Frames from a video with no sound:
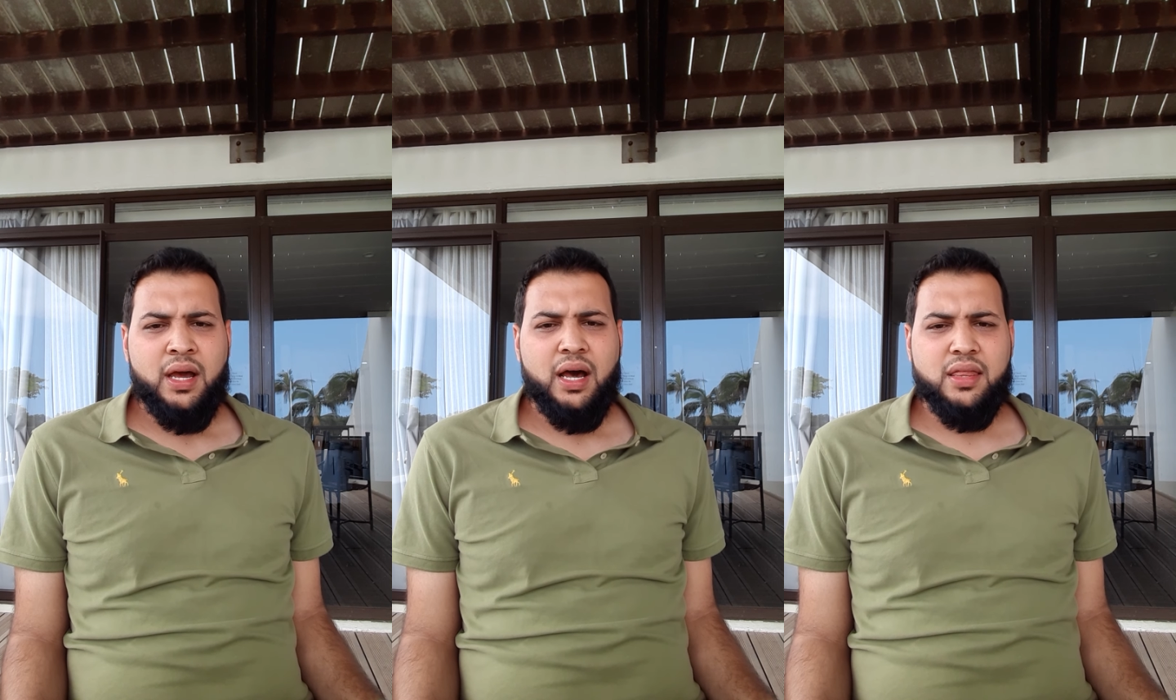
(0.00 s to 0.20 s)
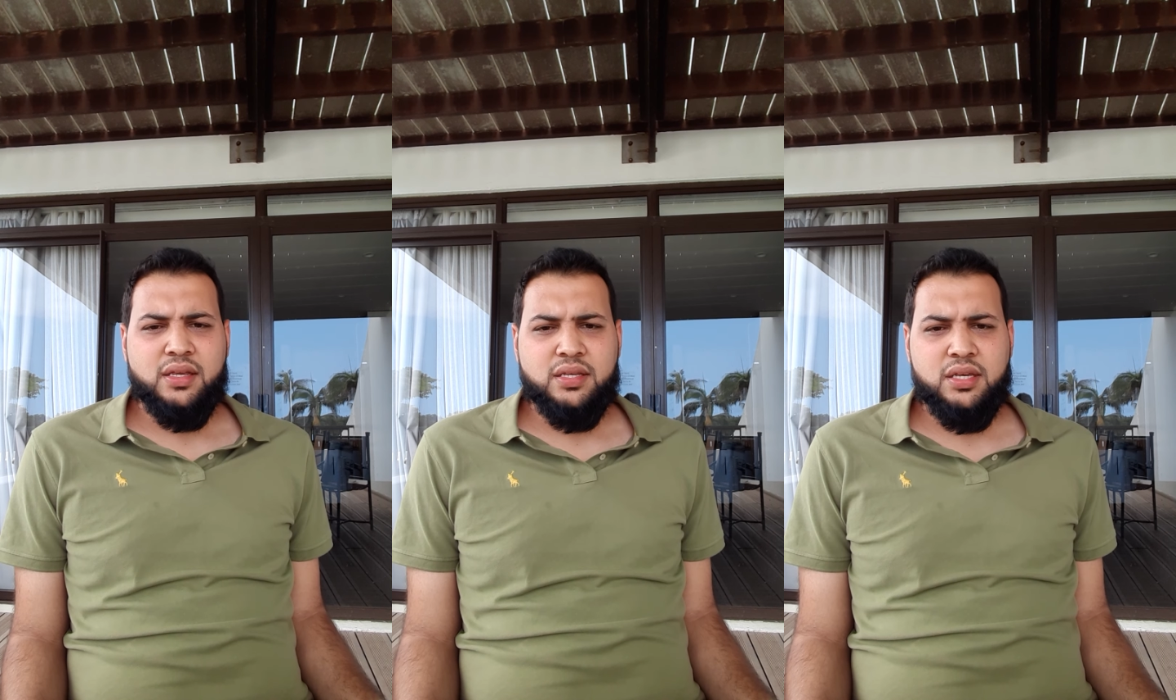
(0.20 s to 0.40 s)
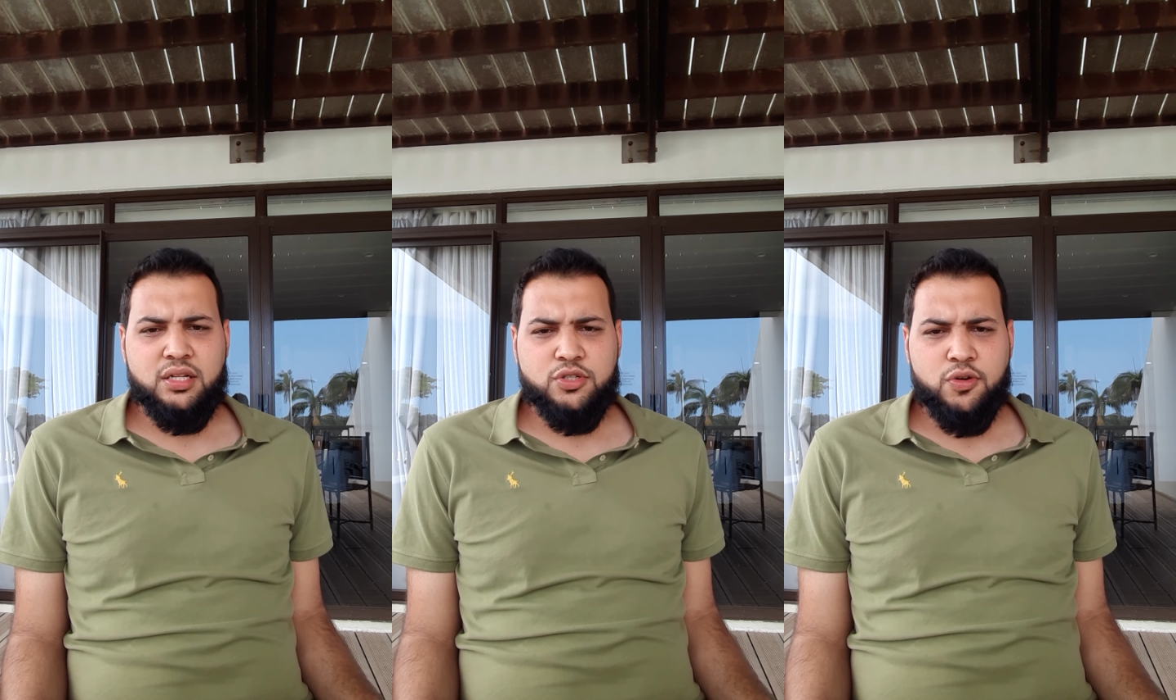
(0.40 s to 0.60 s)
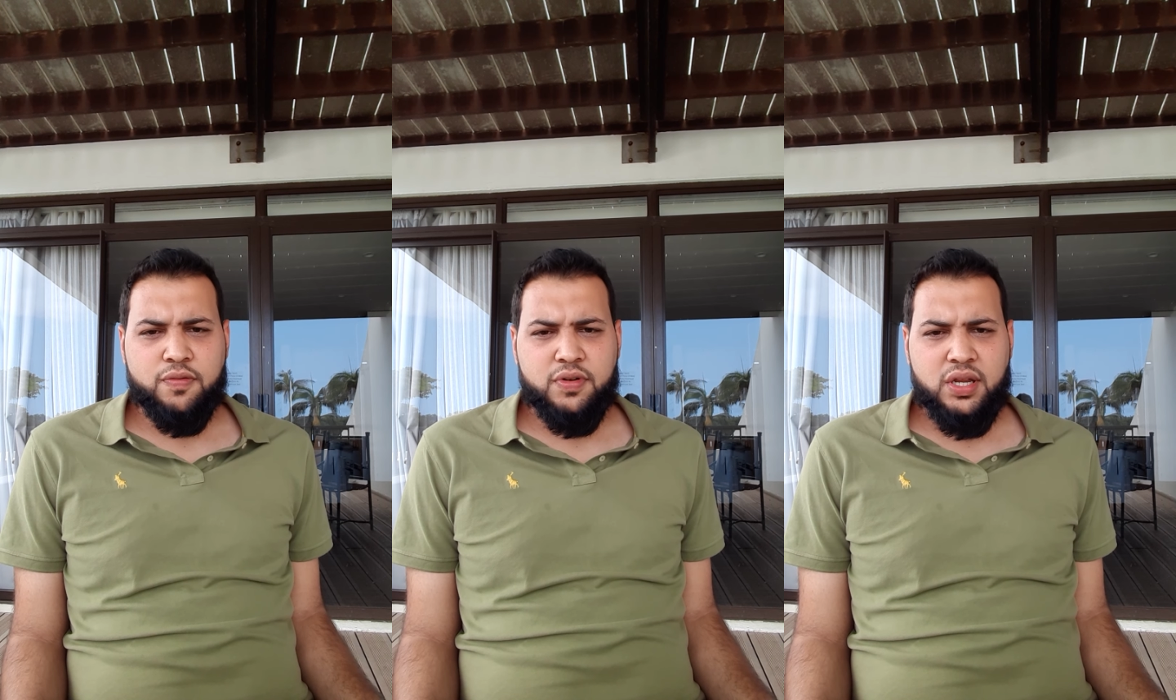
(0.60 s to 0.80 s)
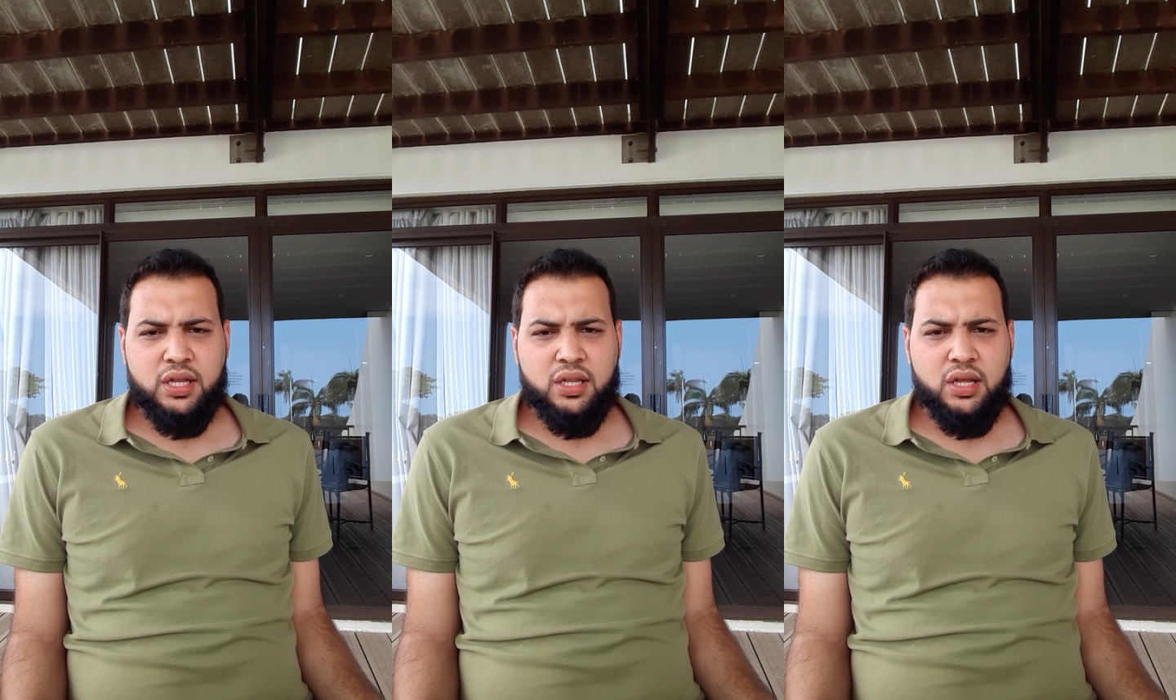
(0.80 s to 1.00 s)
are the skills of
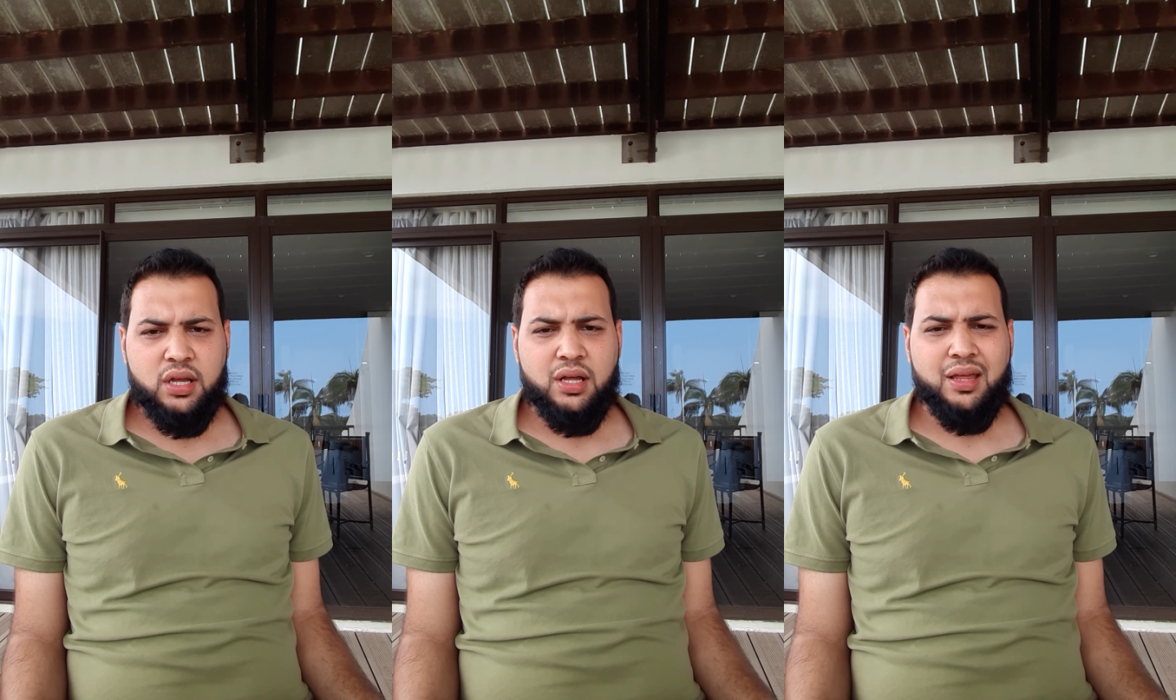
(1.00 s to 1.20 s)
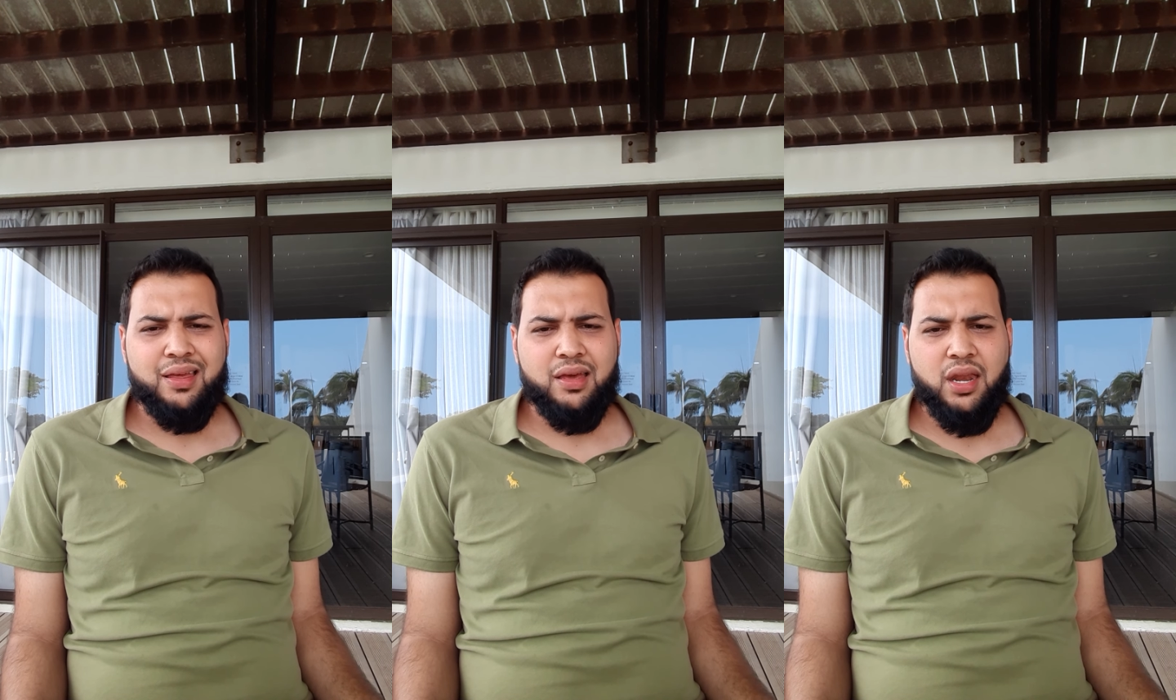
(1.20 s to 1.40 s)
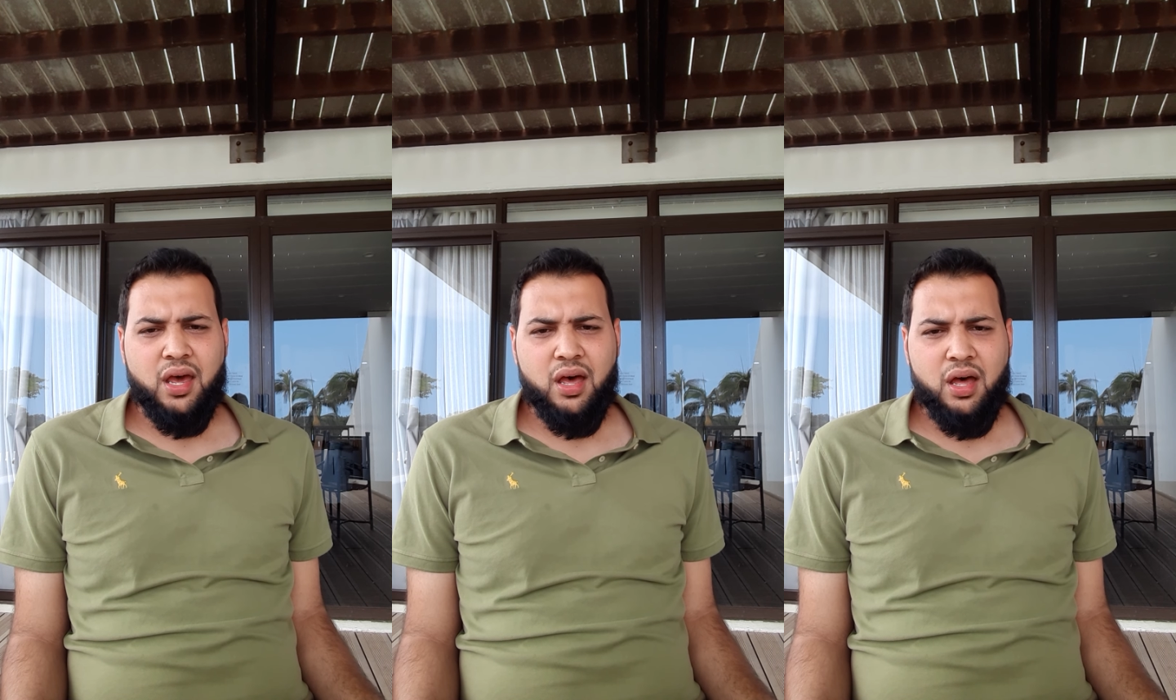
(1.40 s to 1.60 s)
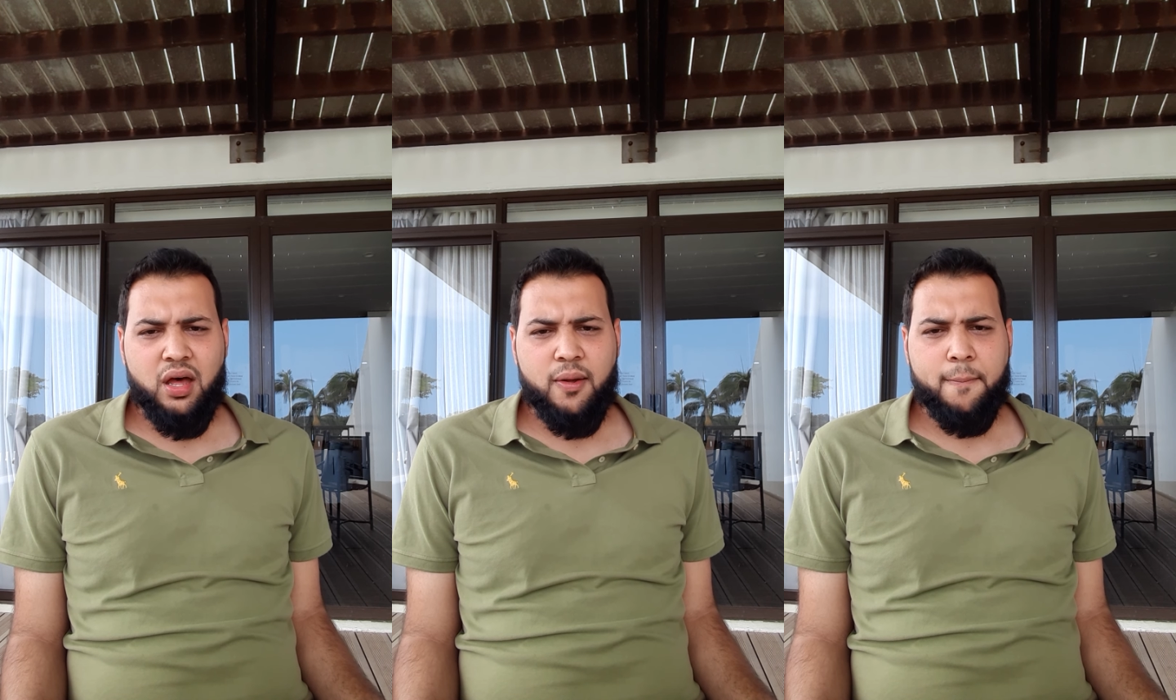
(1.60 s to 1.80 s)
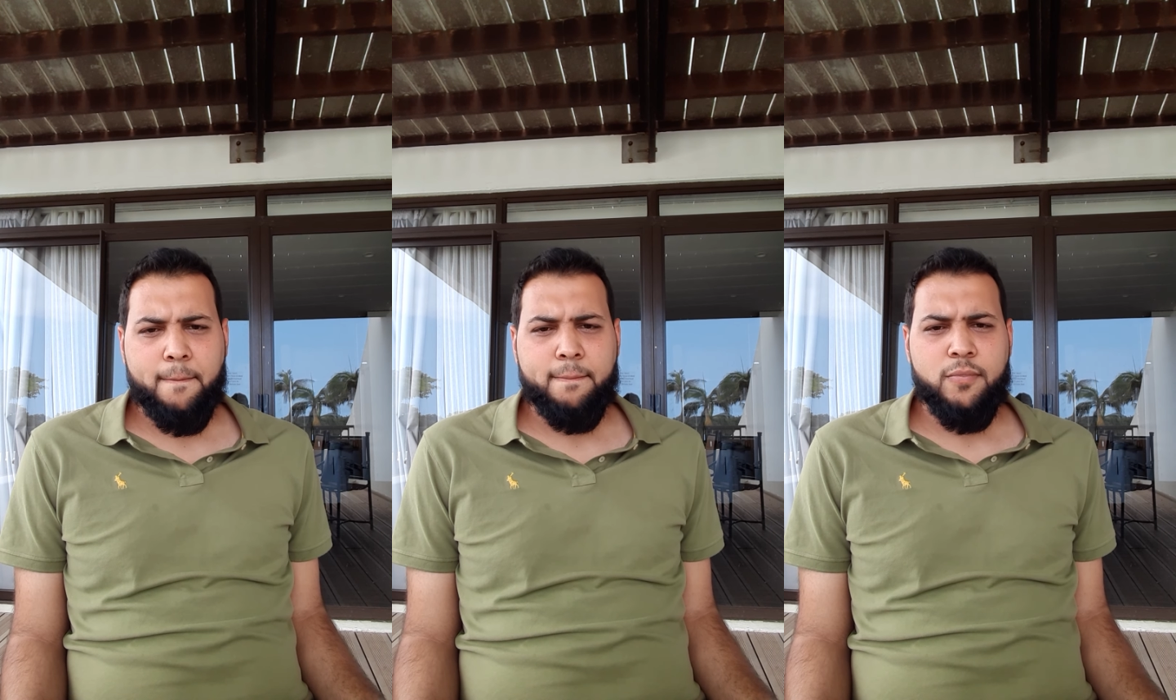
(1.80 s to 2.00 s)
reading, qira'ah,